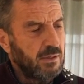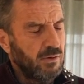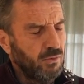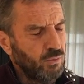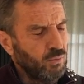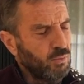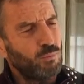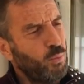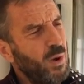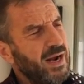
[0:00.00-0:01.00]
oh,
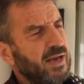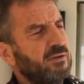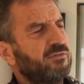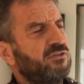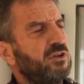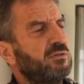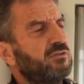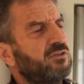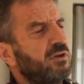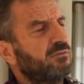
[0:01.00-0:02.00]
well out of tune,
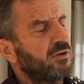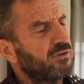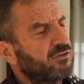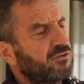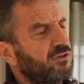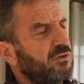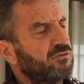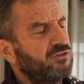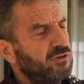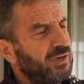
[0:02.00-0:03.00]
so I've got to start
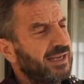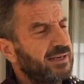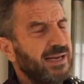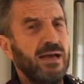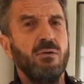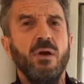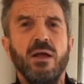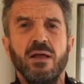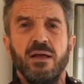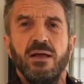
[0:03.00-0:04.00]
tuning it now.
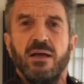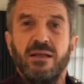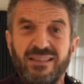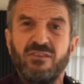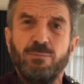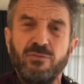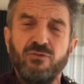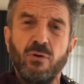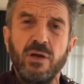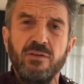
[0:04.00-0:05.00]
And that's
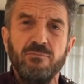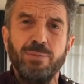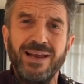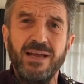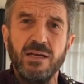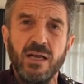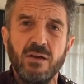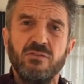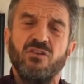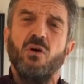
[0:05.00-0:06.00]
before I even play a
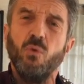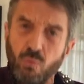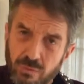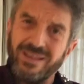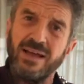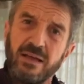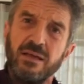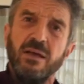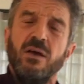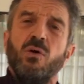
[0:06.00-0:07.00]
note. So all
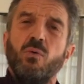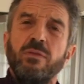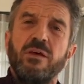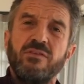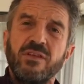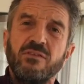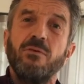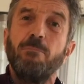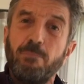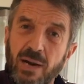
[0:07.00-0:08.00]
those things are
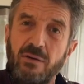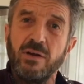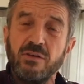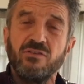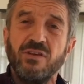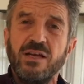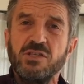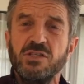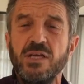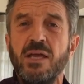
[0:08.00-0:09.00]
barriers to
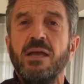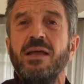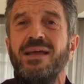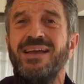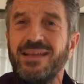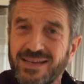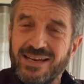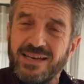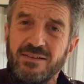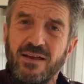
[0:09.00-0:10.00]
actually
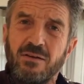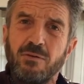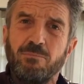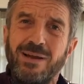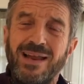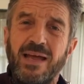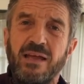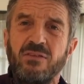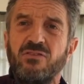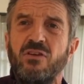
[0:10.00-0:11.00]
getting down and
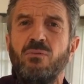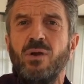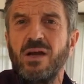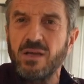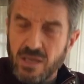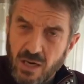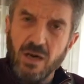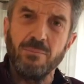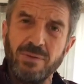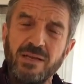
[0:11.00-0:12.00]
playing. So when I
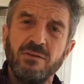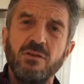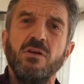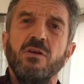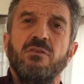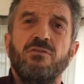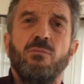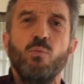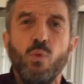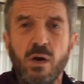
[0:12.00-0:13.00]
come in
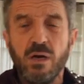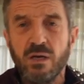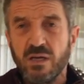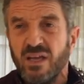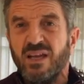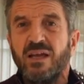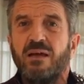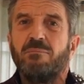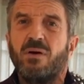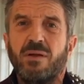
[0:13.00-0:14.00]
from work,
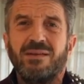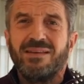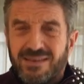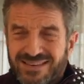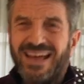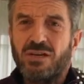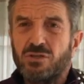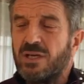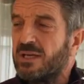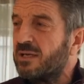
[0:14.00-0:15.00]
my
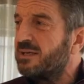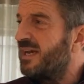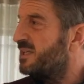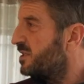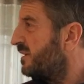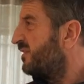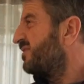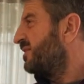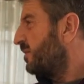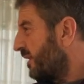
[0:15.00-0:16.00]
natural inclination
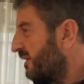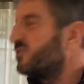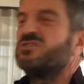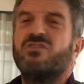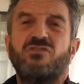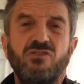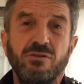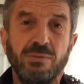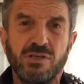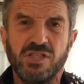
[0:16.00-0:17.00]
is, oh, that's just
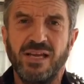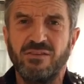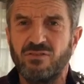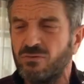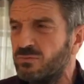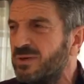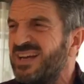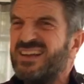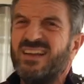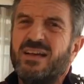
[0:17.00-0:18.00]
too much hassle.
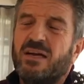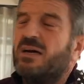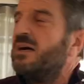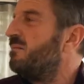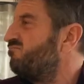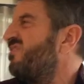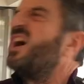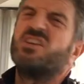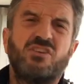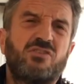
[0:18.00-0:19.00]

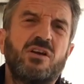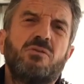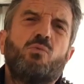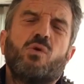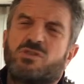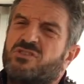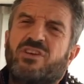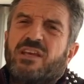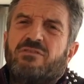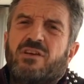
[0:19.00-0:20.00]
I'm just going to watch
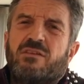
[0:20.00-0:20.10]
TV